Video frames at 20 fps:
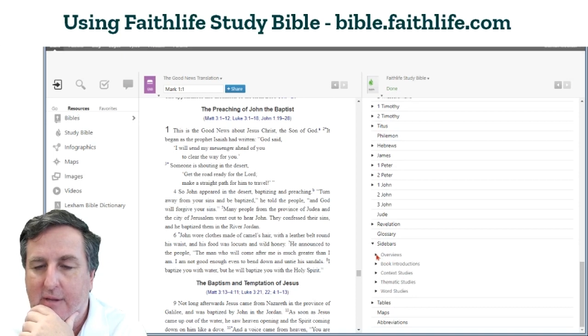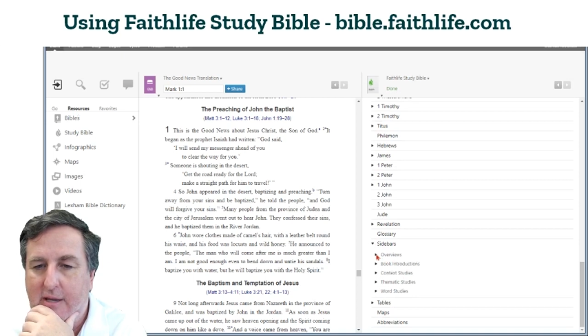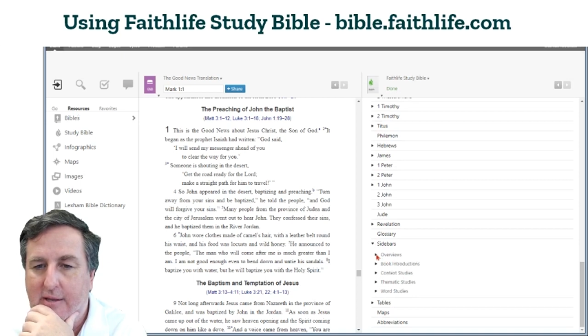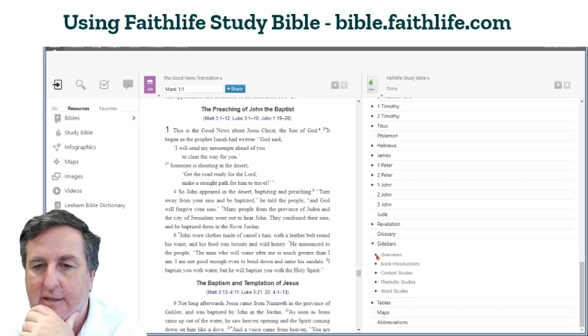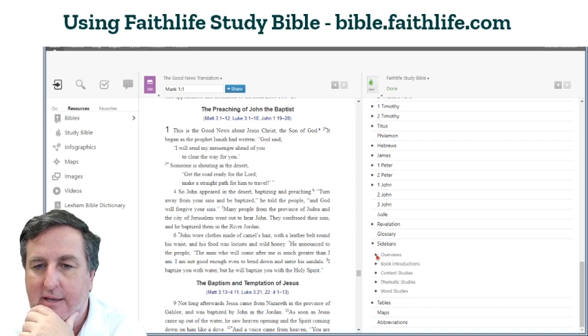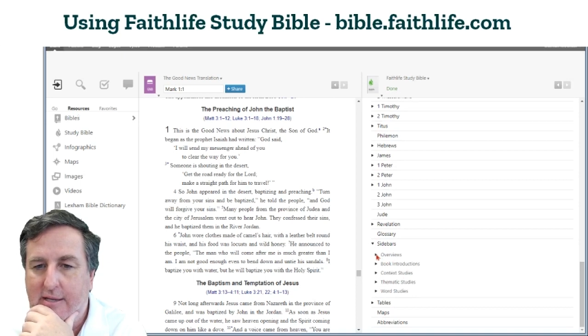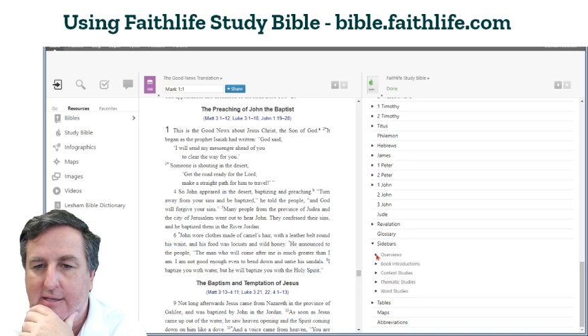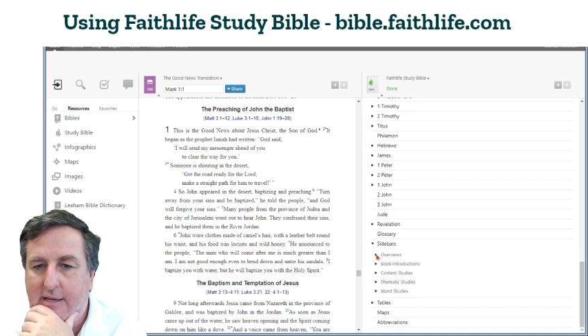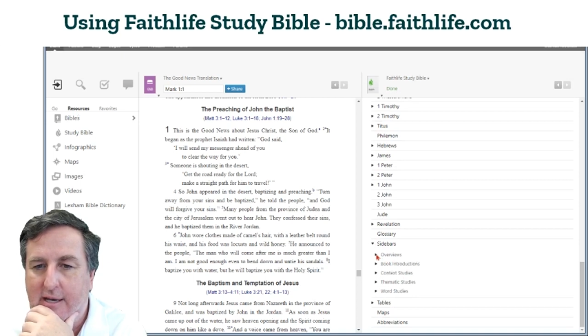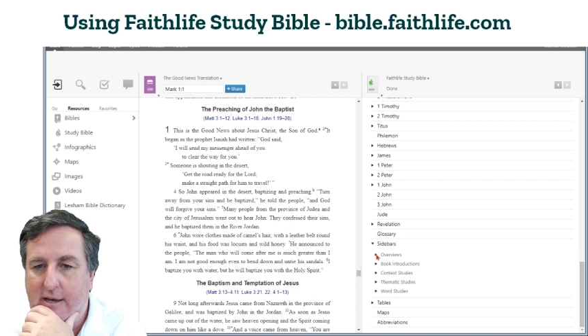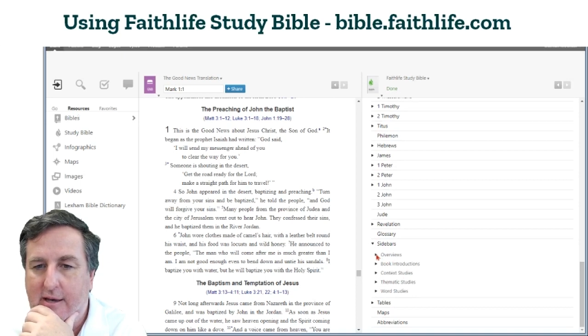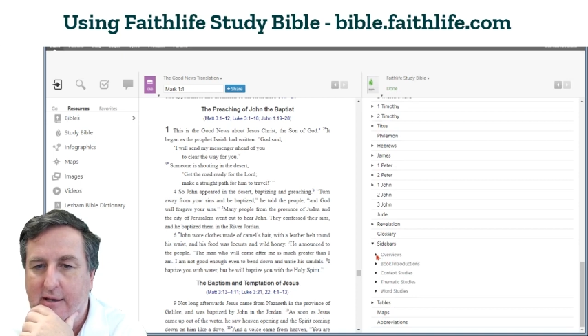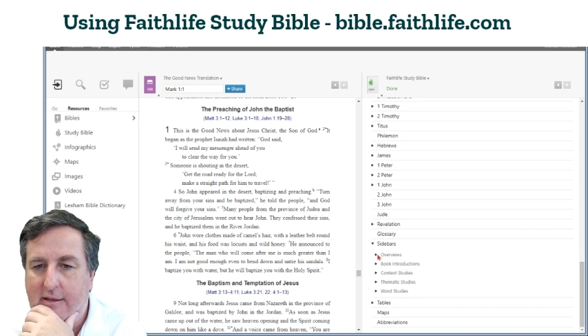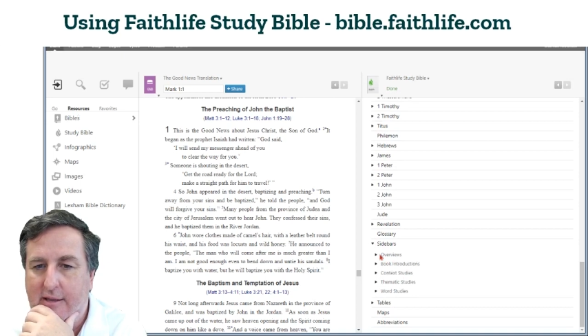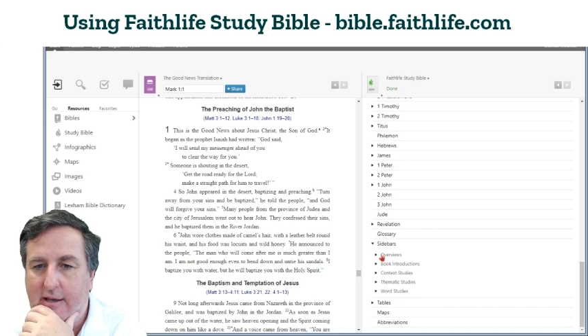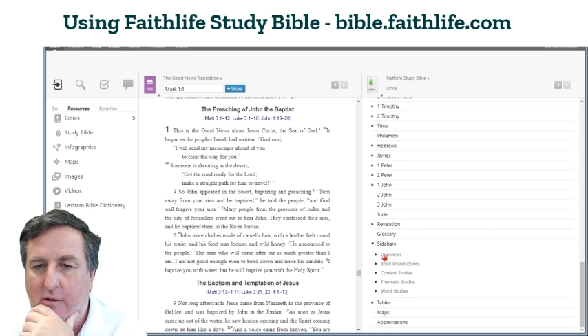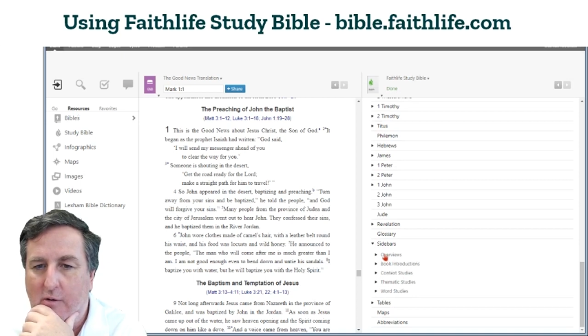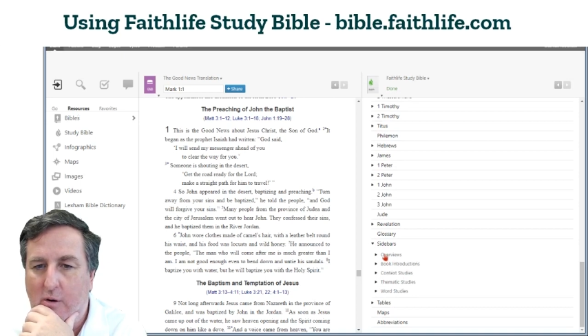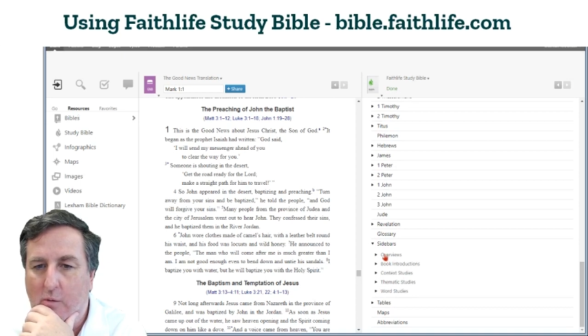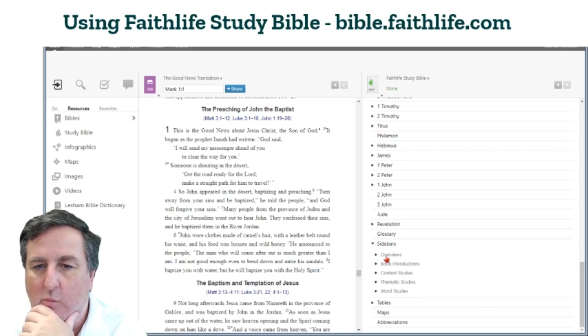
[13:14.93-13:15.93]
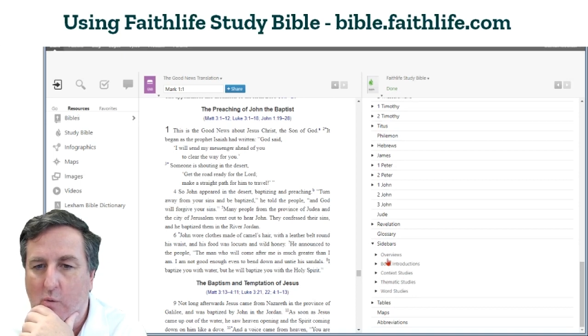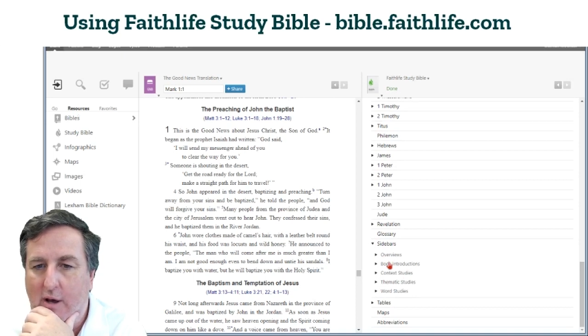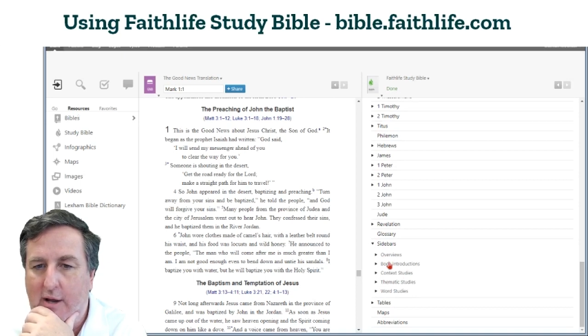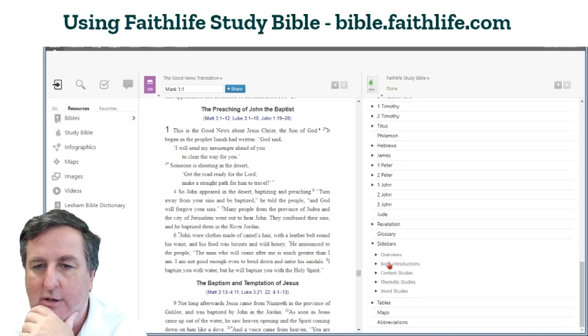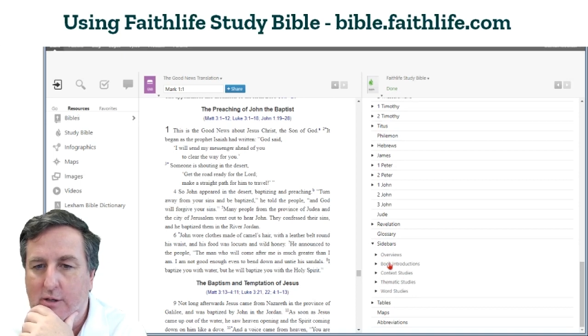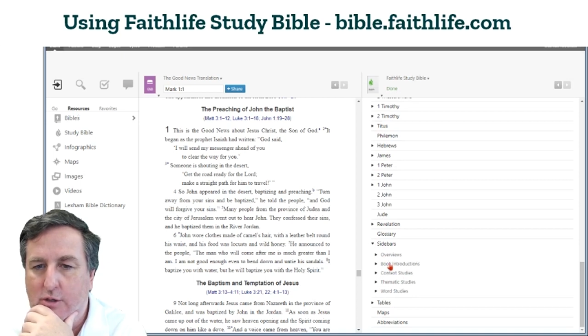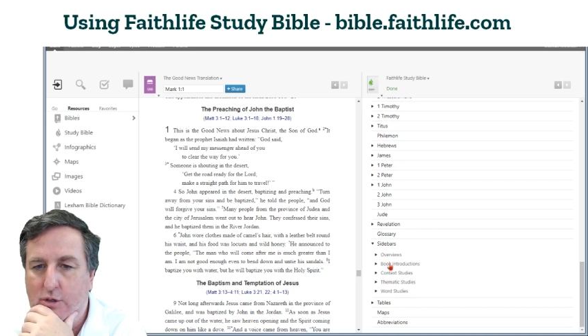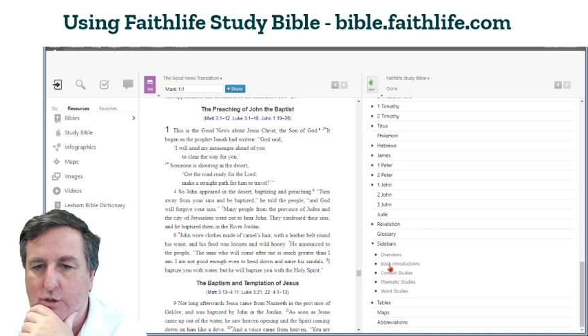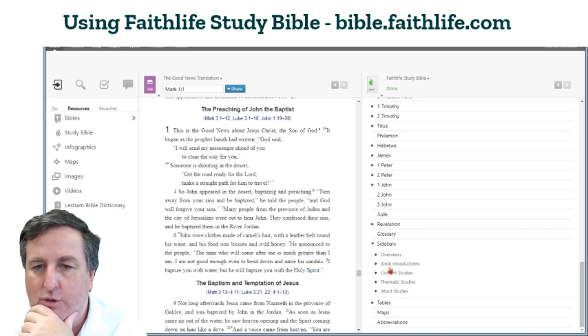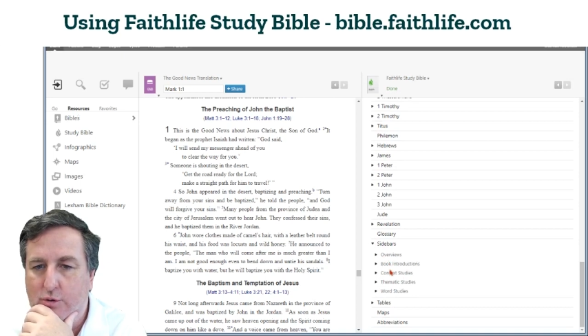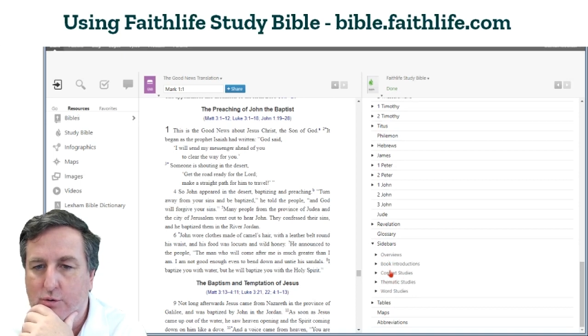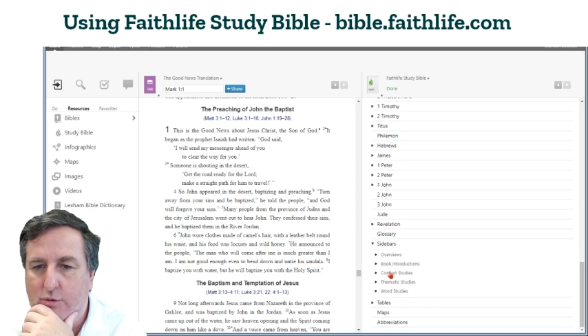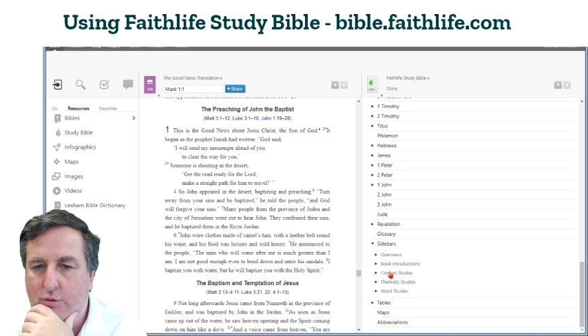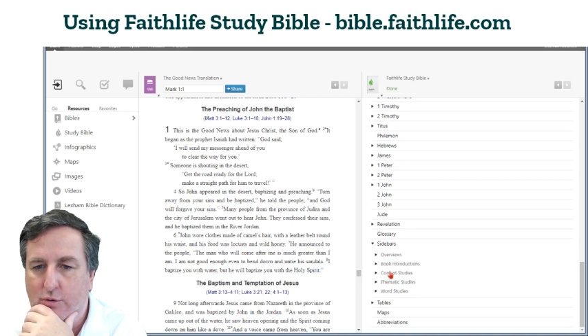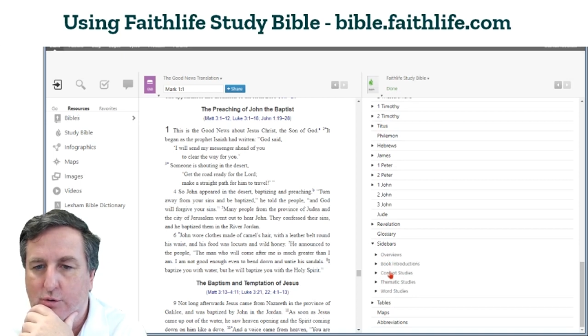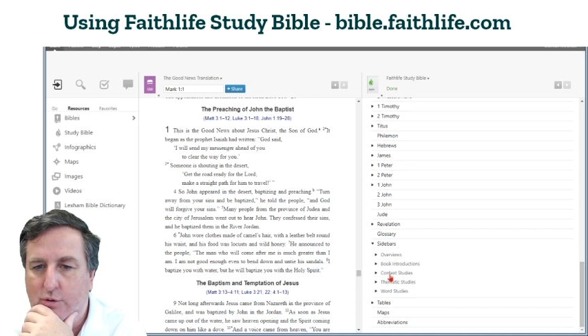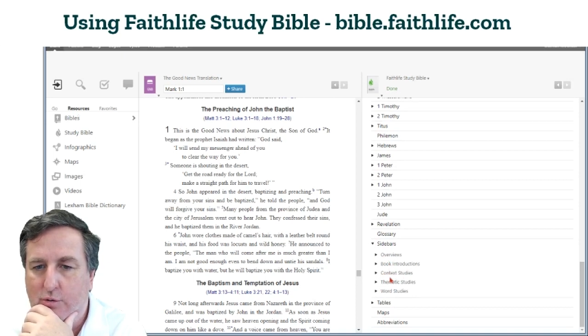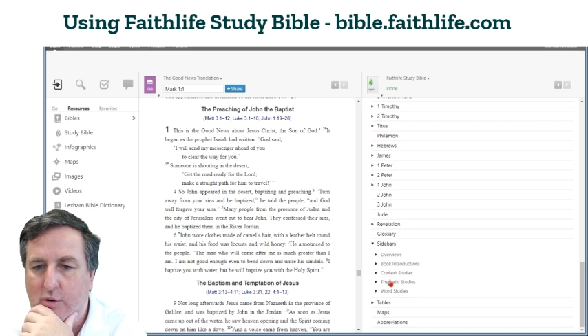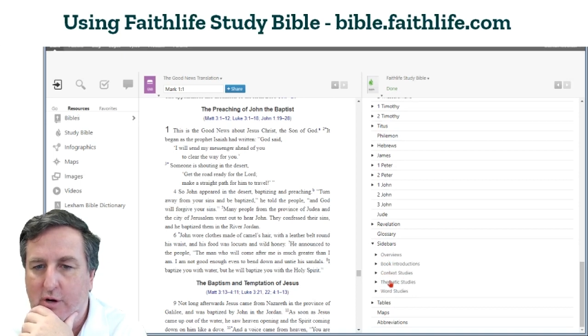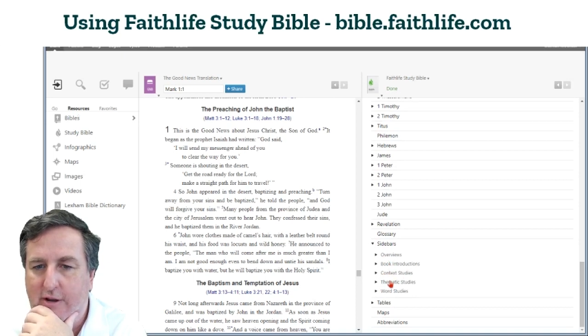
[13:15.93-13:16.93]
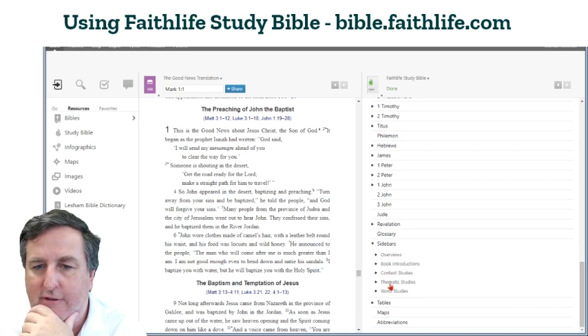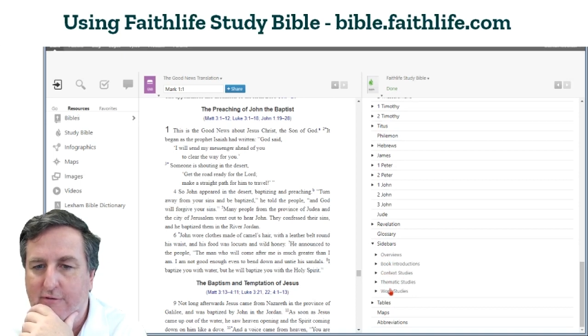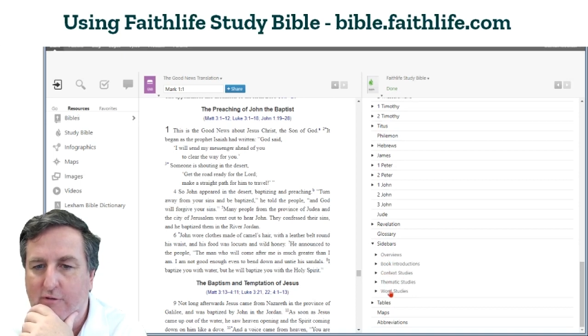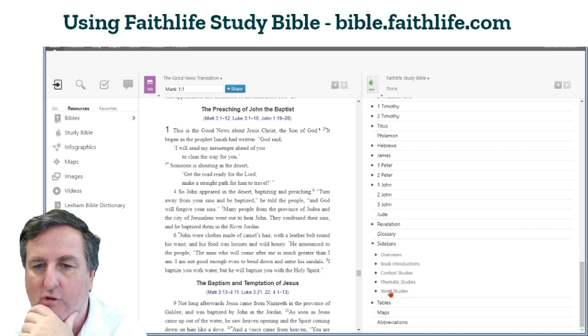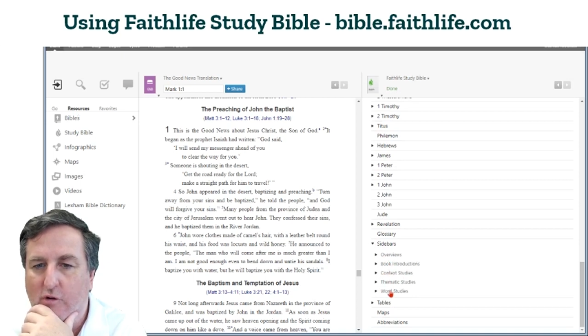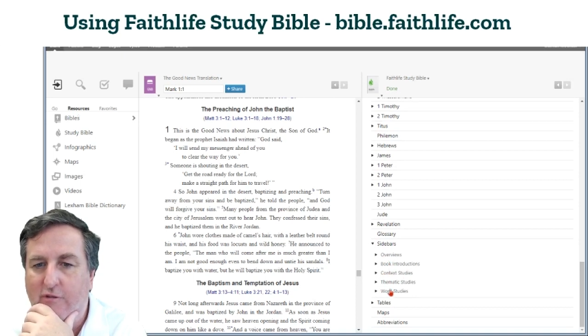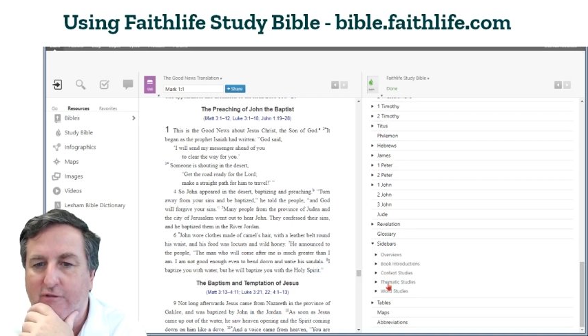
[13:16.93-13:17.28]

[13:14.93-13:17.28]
there are 1, 2, 3, 4,